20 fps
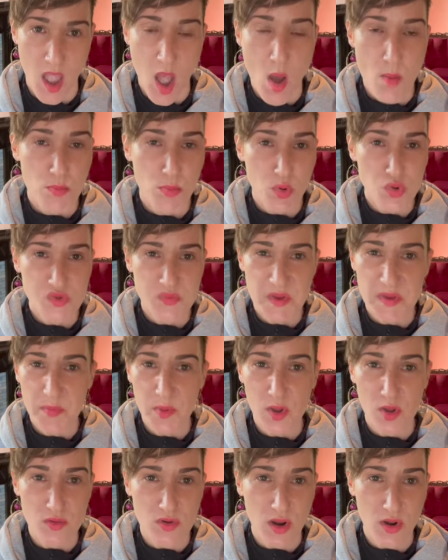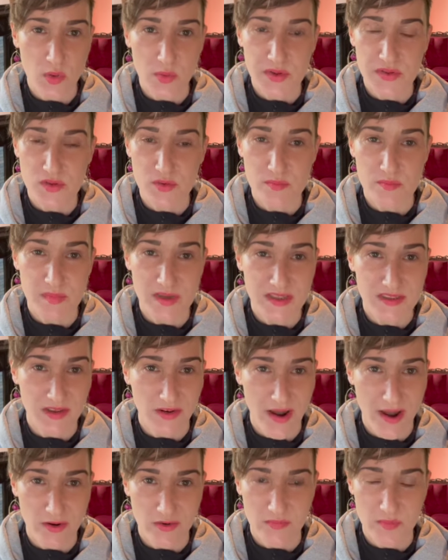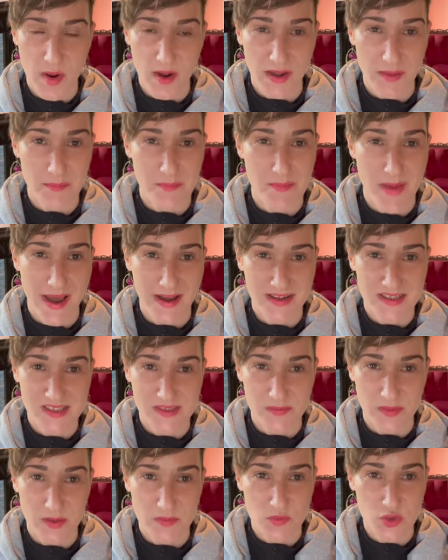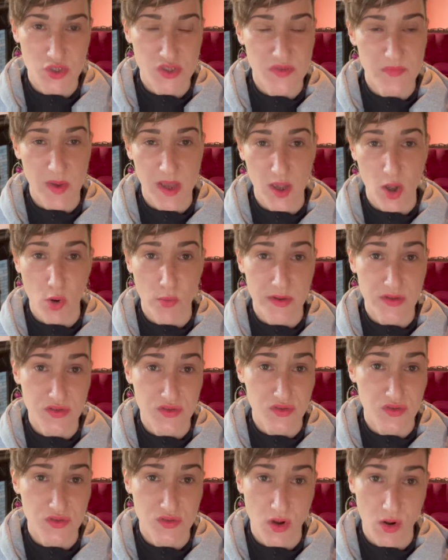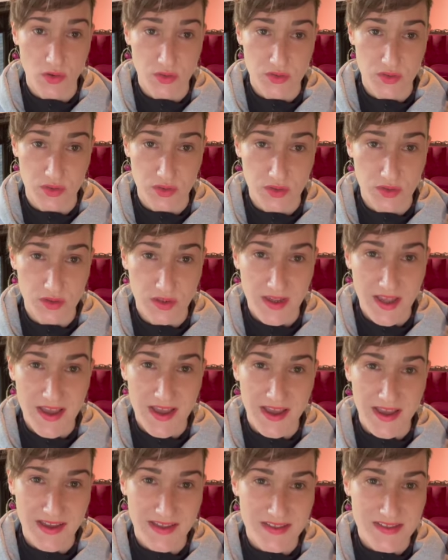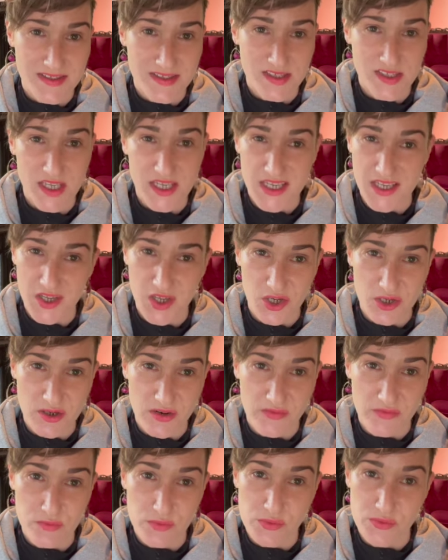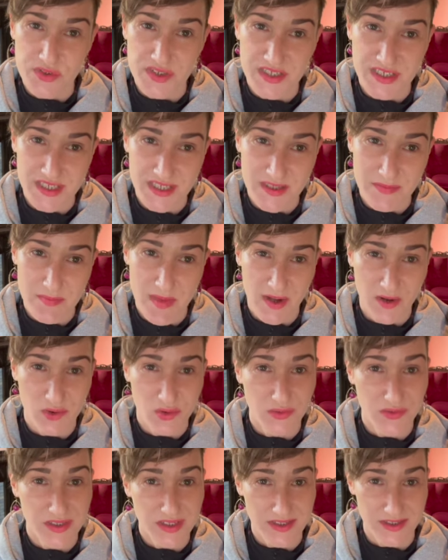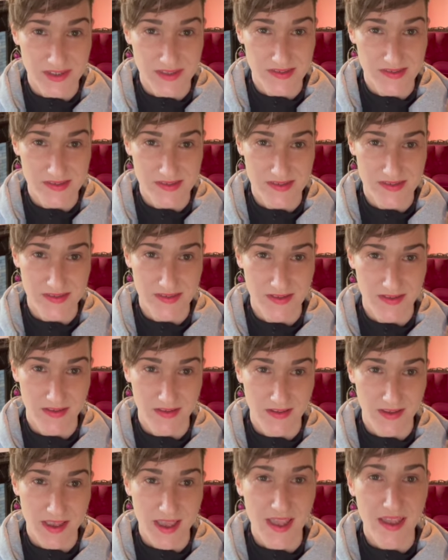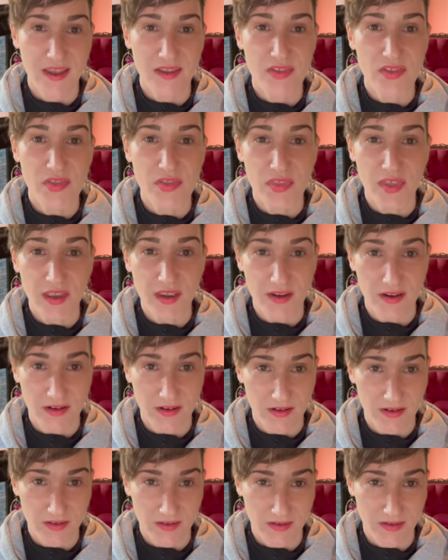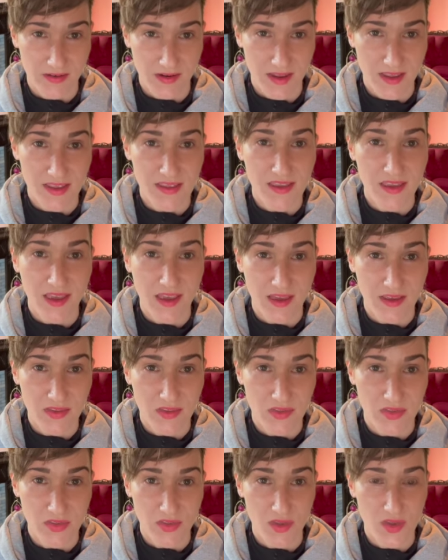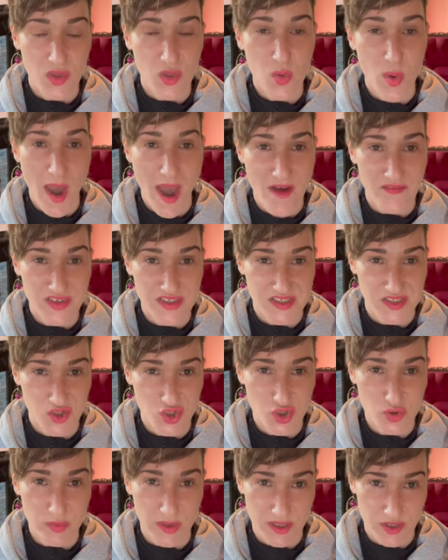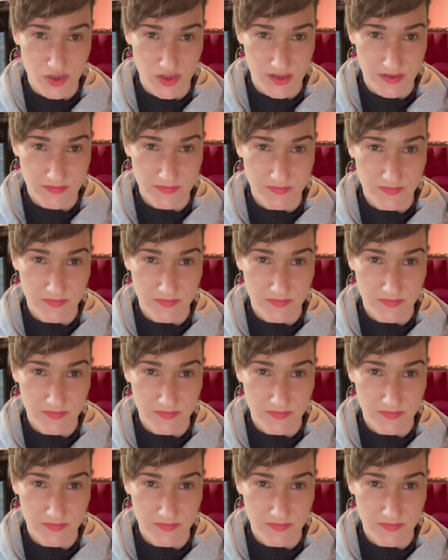Most people are not going to meet their out-of-pocket maximum just by going to the doctor and taking care of routine medical needs. It's there in case you have a situation